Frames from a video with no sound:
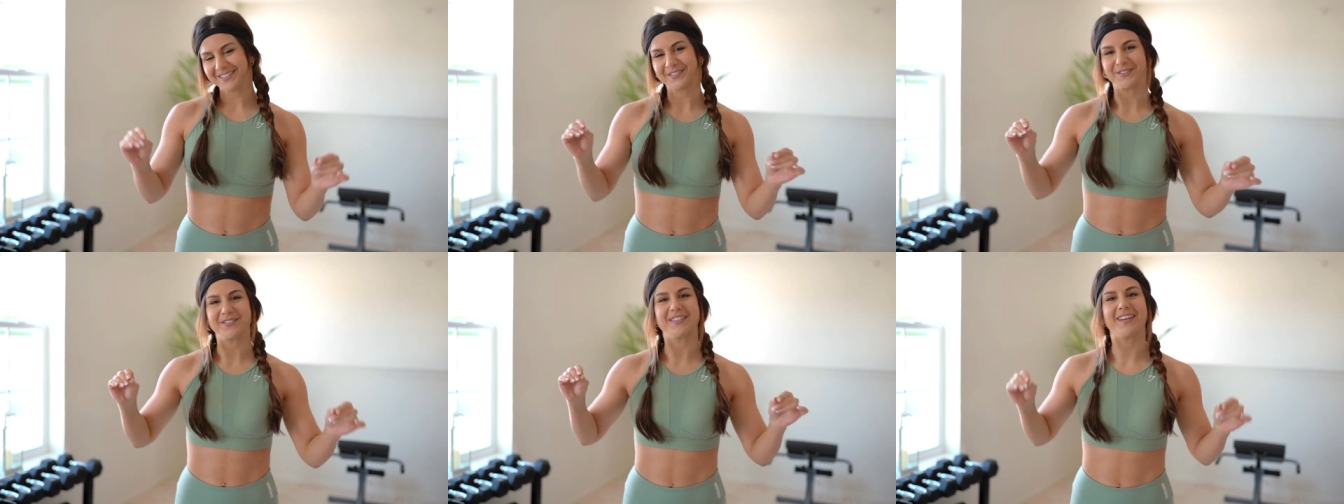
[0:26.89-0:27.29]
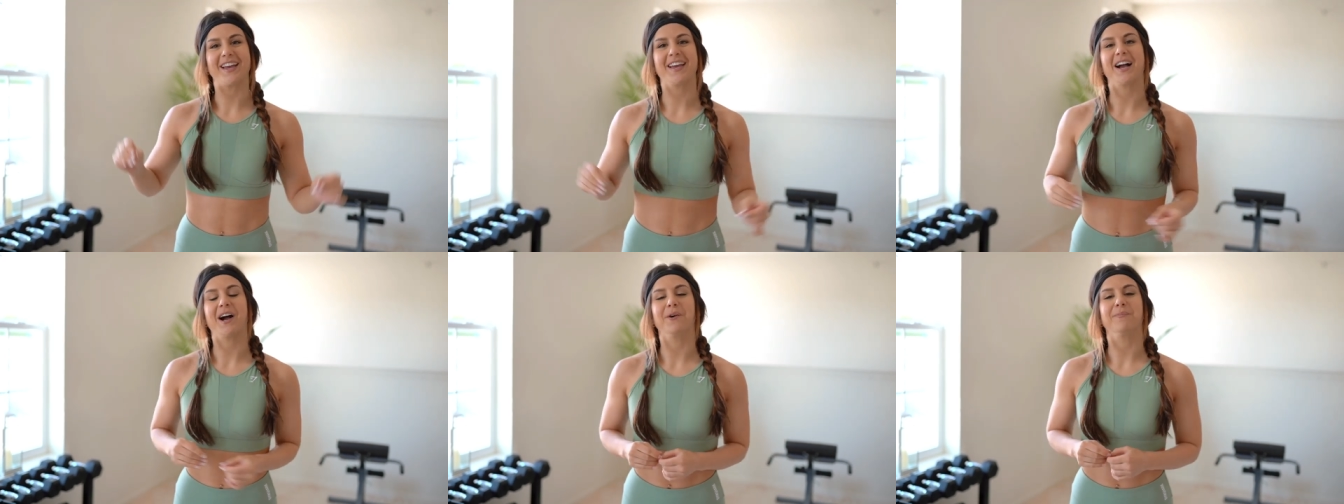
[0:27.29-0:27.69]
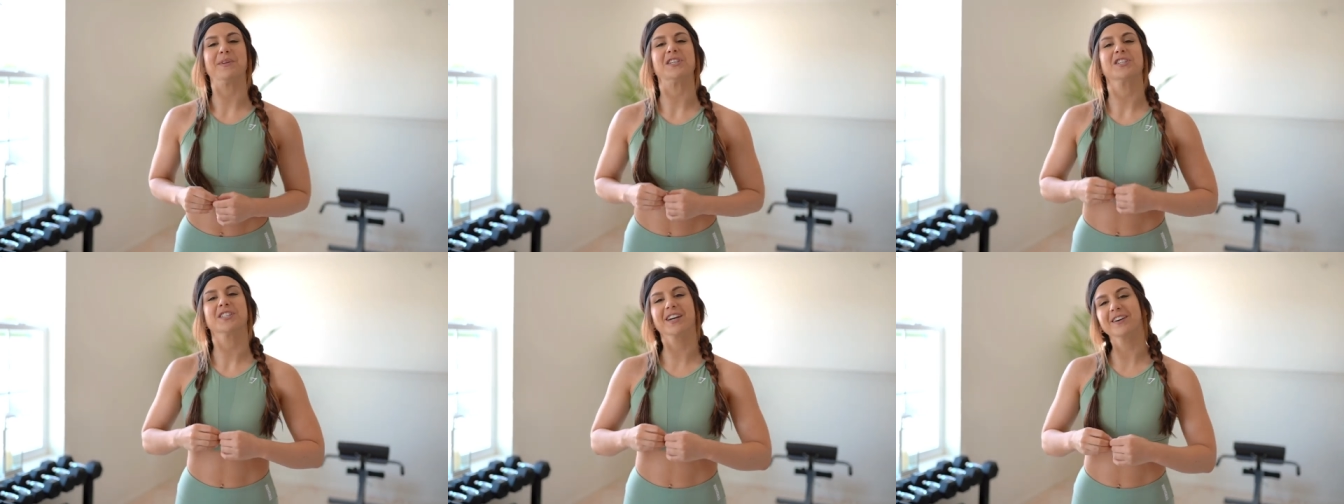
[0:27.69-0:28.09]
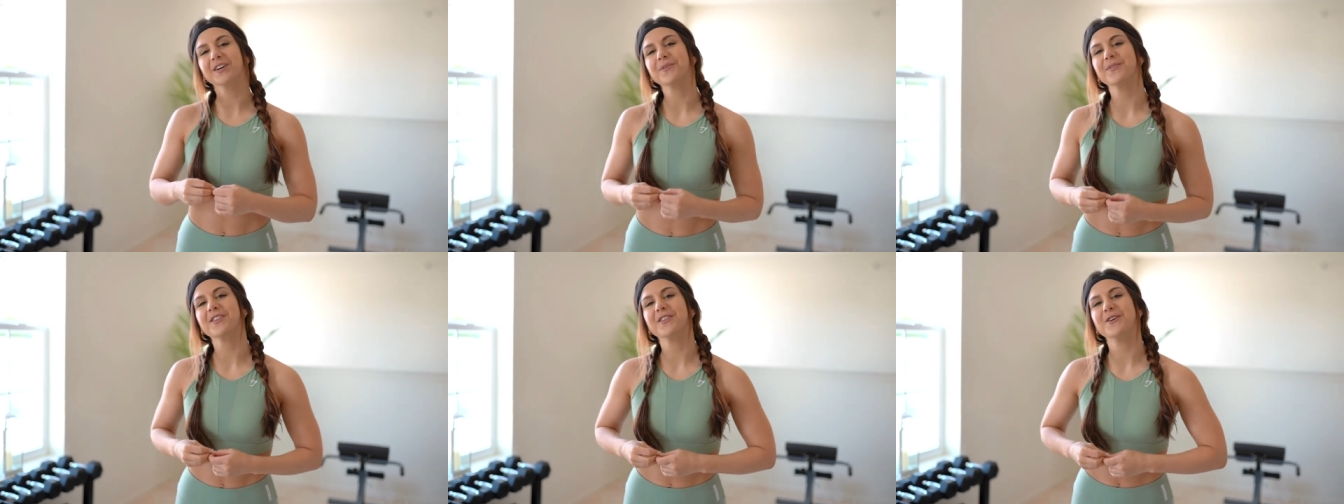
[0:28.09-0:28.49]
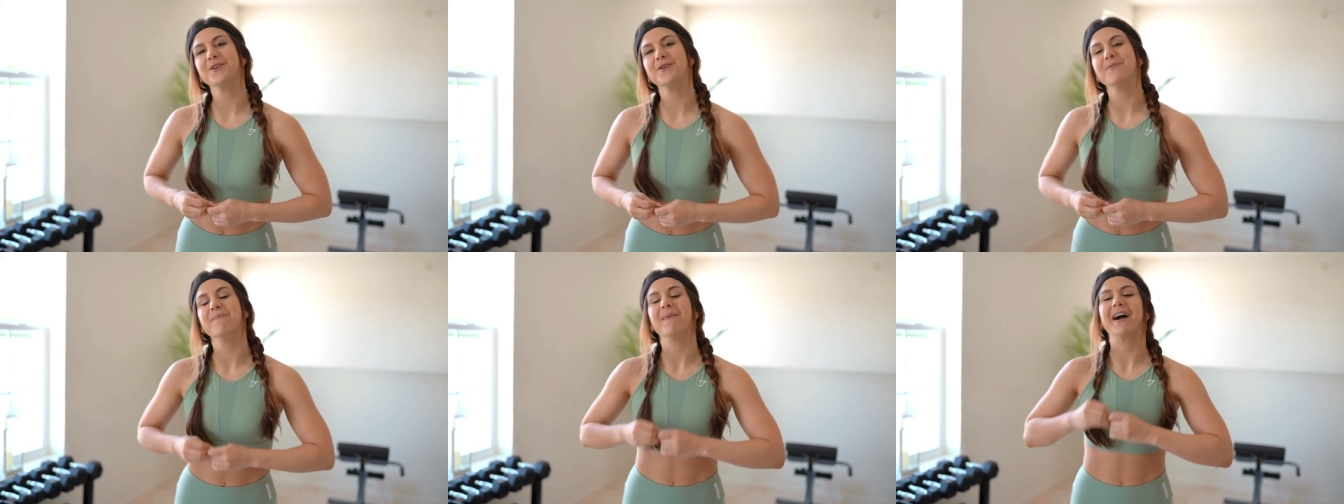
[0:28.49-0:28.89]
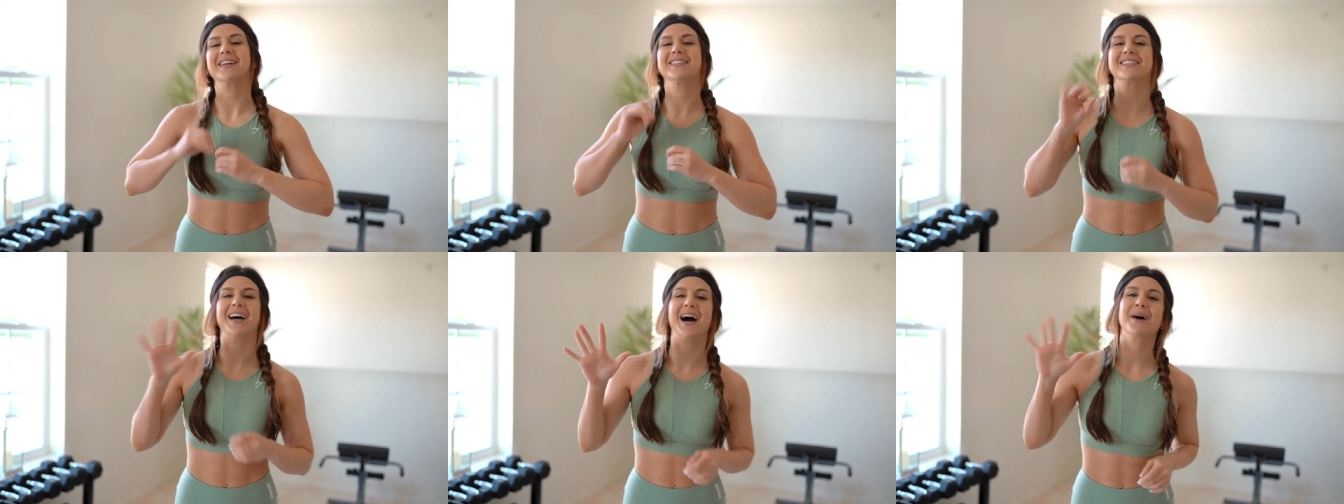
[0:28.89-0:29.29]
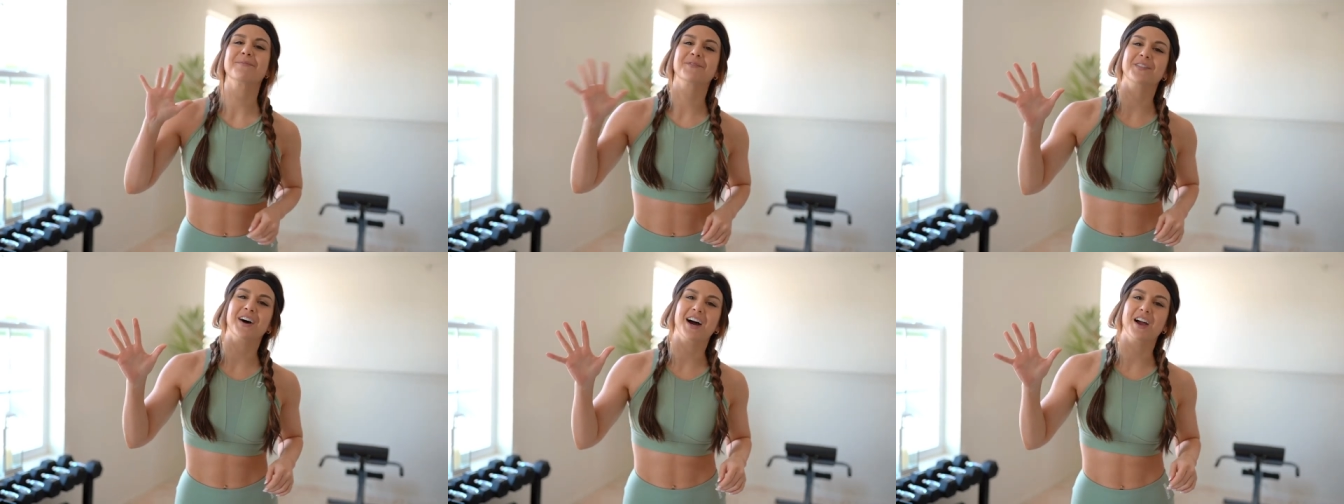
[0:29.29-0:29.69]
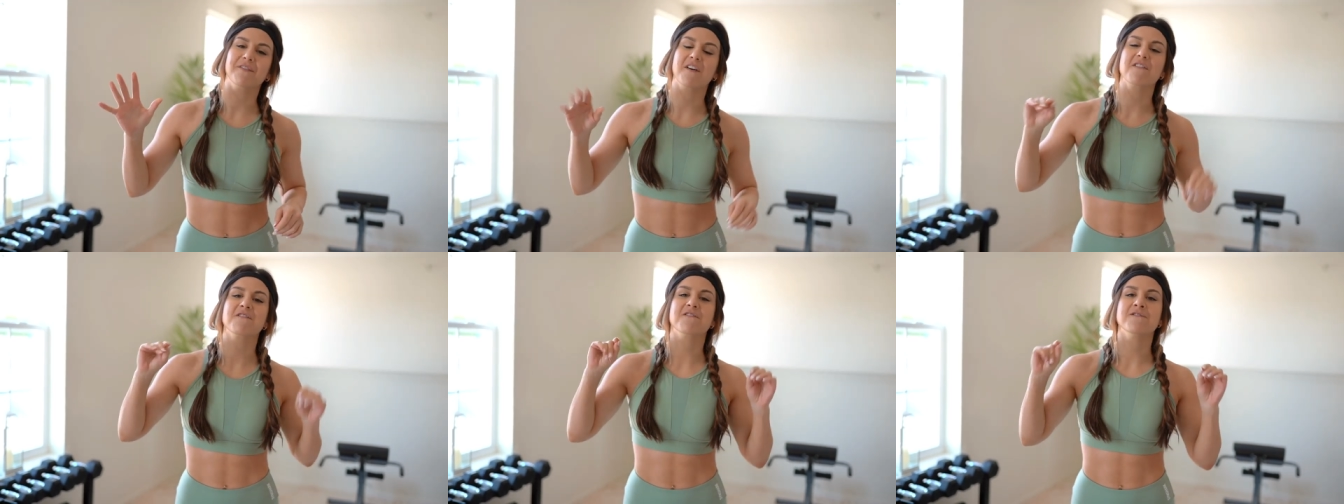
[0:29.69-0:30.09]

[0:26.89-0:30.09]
So today I'll be sharing with you my top five